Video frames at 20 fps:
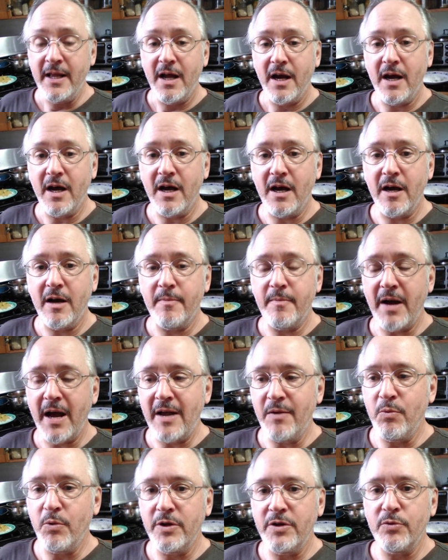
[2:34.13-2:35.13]
I
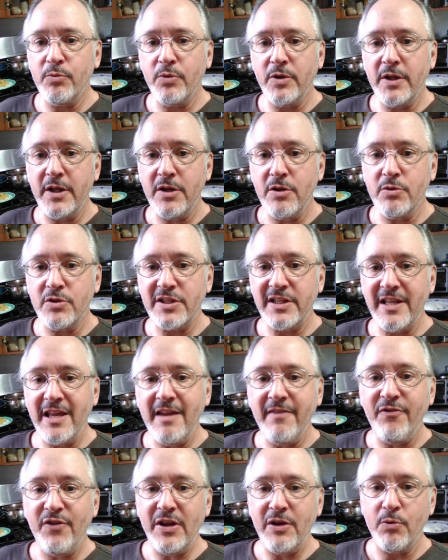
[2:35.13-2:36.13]
wouldn't really use
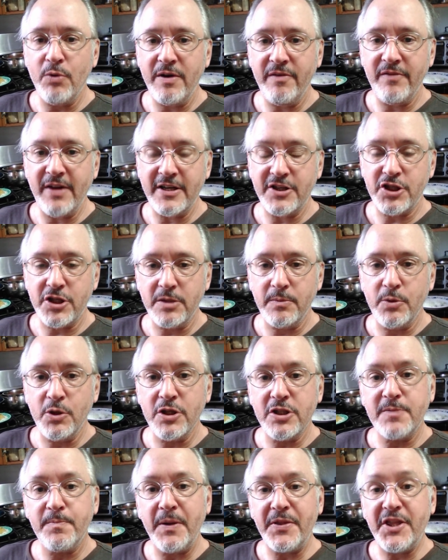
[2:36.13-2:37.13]
leafy green
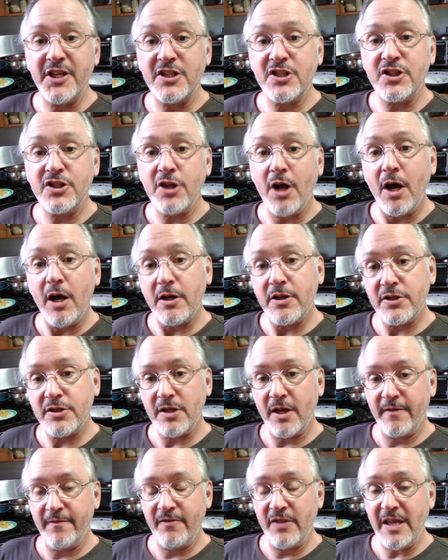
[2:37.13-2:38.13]
vegetables, but the stalks
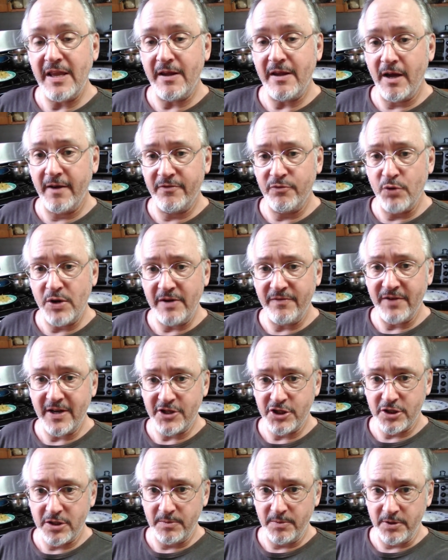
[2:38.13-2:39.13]
of green
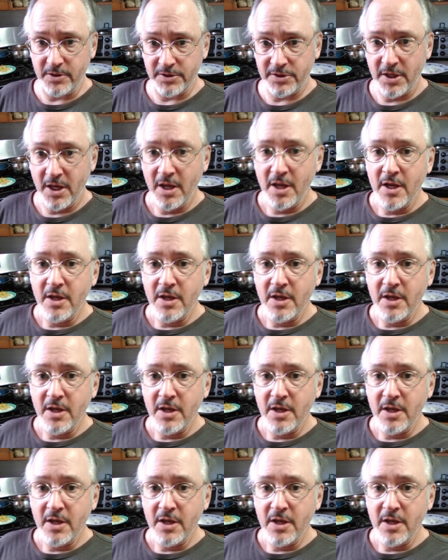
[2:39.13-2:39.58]
vegetables.